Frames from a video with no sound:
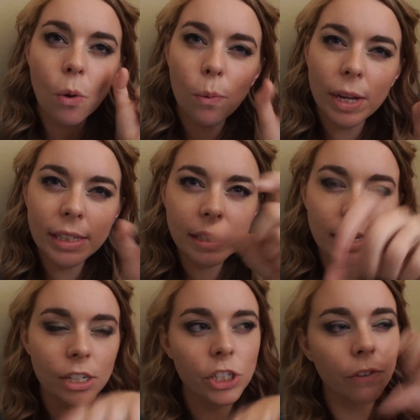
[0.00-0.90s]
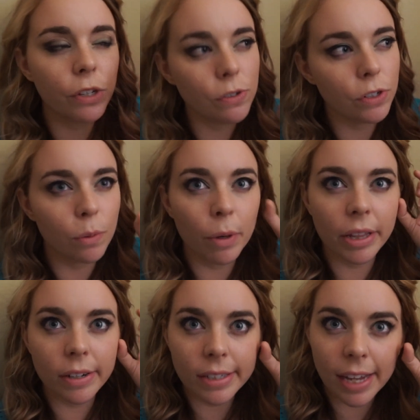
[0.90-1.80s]
one section of YouTube where
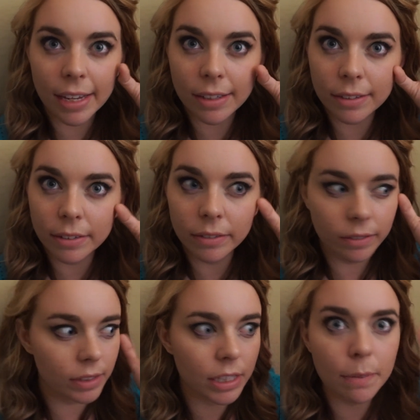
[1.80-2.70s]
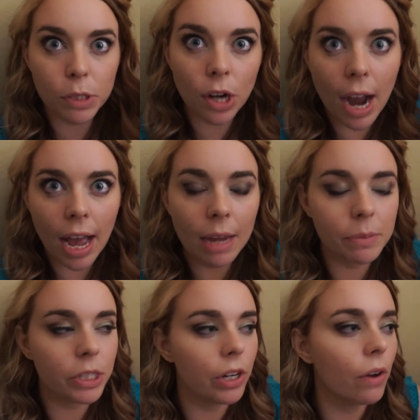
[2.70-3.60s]
there's
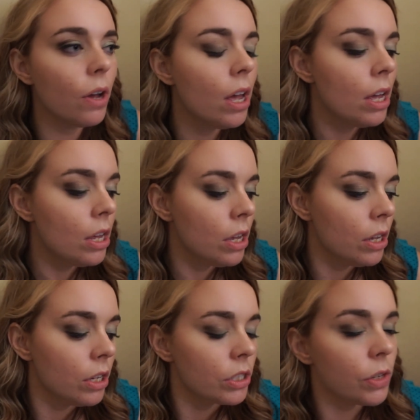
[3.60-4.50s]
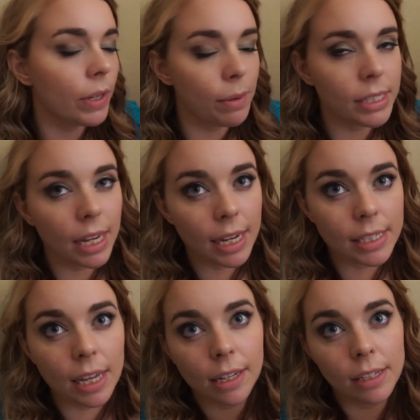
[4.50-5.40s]
subscribed, So anyways, like I
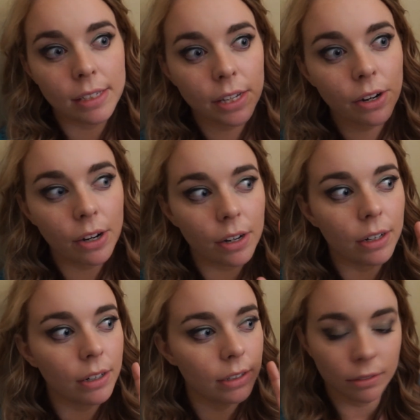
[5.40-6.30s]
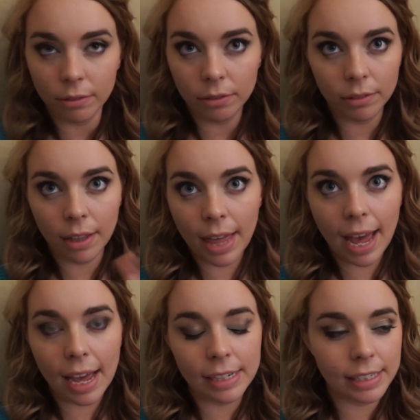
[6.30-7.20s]
said, consider
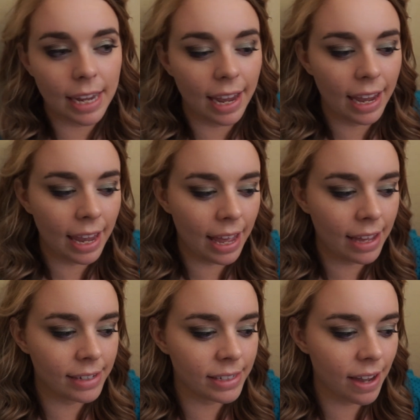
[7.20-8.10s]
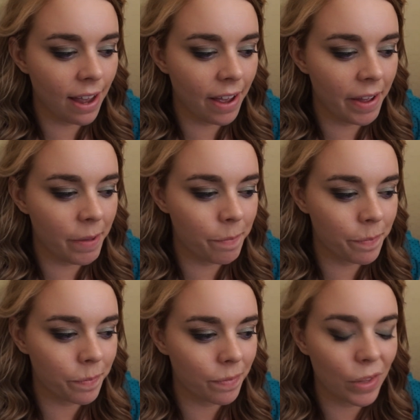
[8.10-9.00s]
that, and
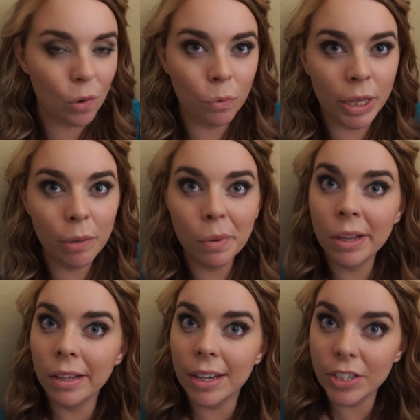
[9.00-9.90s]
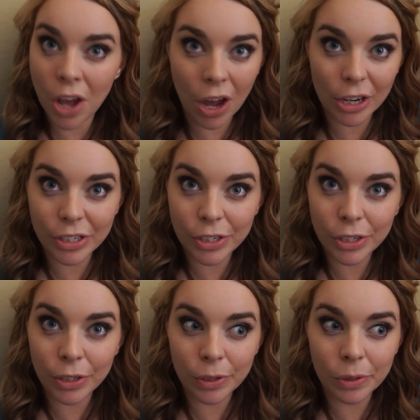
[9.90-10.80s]
we will talk
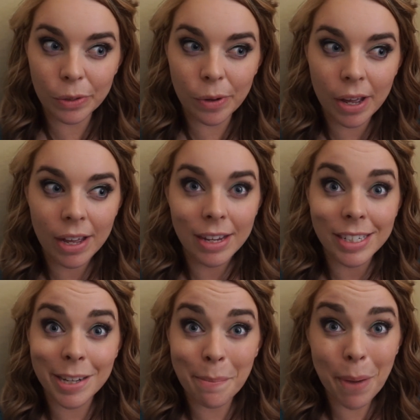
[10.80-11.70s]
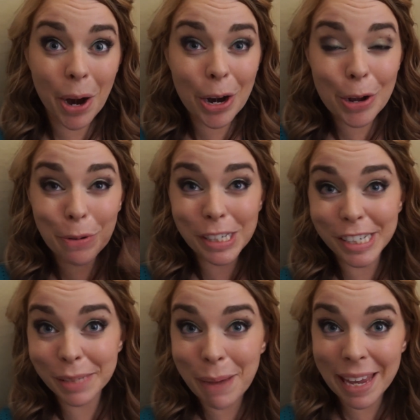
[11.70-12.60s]
to you tomorrow,
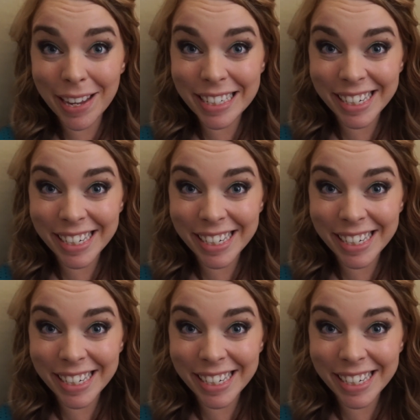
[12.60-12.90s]
which is my